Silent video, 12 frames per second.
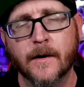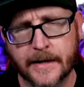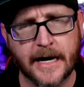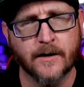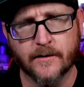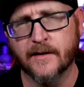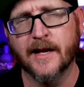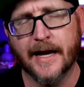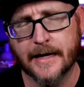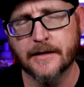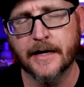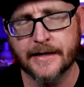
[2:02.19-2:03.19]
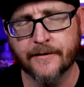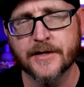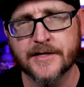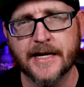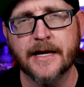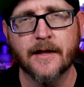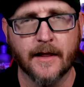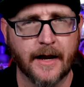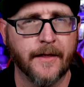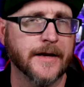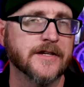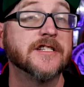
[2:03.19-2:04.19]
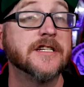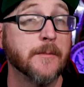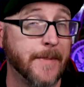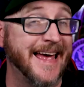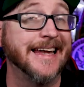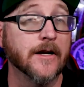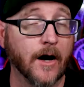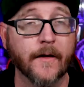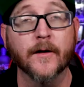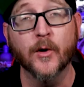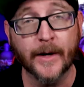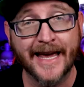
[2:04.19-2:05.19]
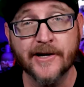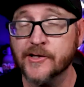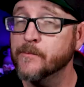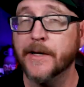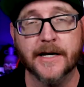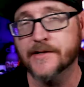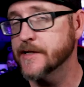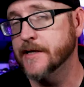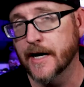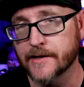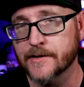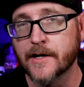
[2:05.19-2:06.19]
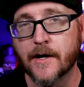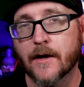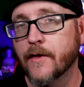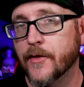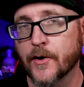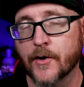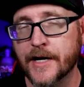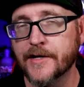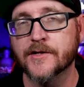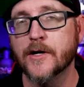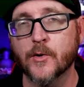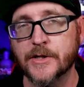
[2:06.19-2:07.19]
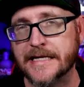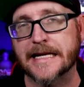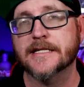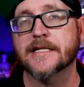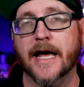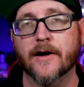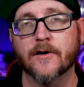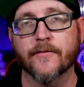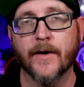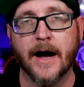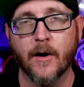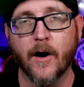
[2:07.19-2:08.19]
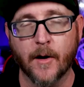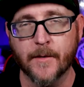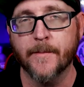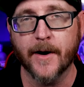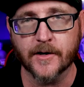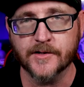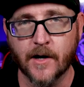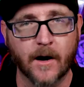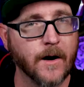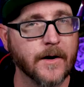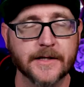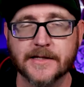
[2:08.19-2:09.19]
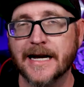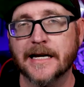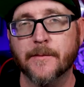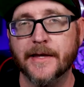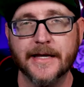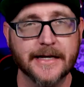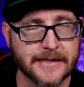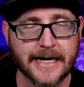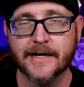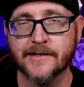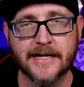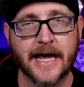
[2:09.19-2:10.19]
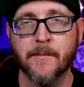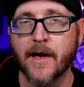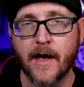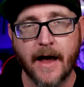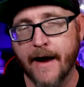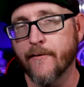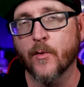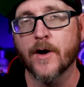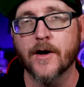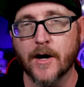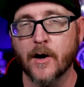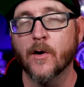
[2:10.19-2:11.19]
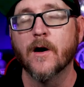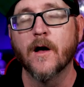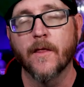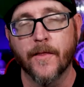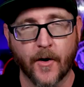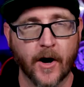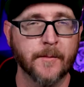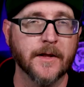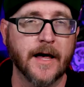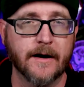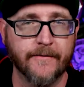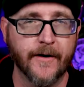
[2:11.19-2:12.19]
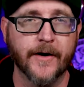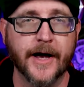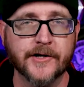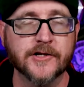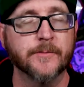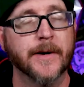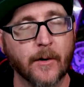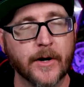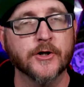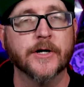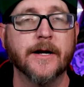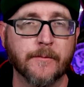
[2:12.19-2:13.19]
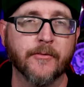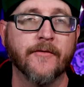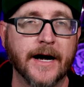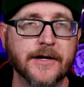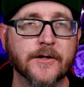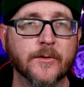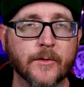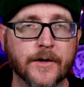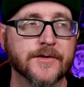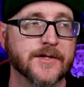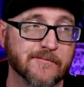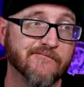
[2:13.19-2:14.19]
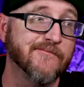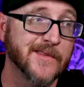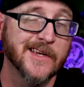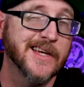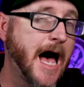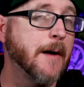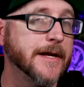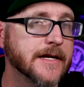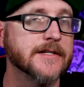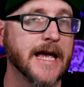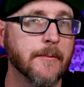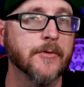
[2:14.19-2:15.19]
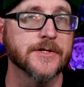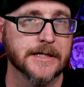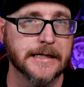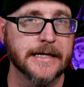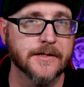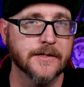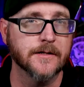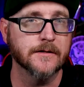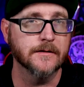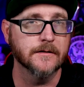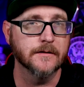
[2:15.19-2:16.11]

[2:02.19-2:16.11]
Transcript: Now, I, I, definitely say a lot of things depend on the location because it does. There is no set standard for how Army barracks are. It's not gonna be the exact same everywhere you go. There are gonna be a lot of variations, but I wanna try to provide you with some common examples at least.